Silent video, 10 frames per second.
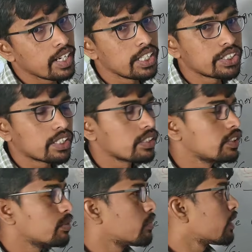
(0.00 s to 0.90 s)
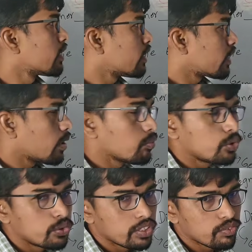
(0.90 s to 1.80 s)
English and the German at the time
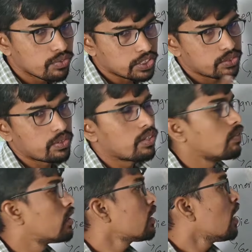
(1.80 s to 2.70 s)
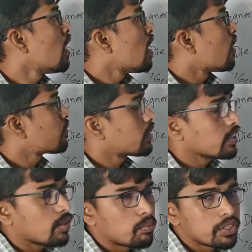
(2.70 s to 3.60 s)
during the First World War. After the
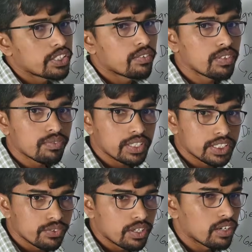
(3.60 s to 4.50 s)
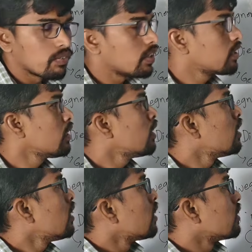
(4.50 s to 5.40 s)
completion of the First World War,
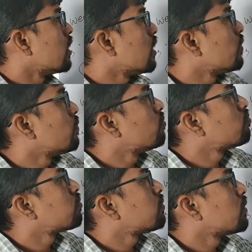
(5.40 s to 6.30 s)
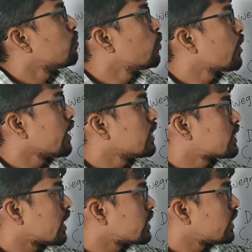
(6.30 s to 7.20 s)
the book is
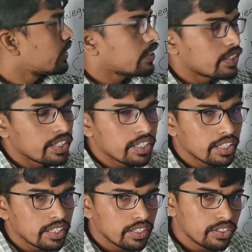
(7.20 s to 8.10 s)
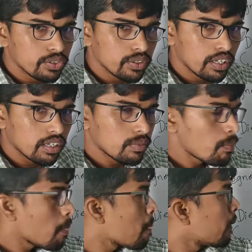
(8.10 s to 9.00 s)
translated into the
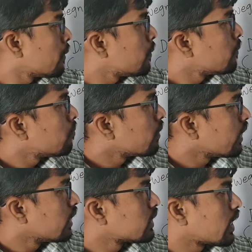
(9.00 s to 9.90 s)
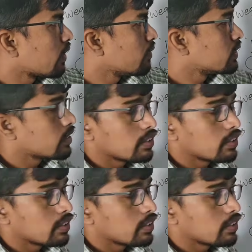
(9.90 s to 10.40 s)
English language.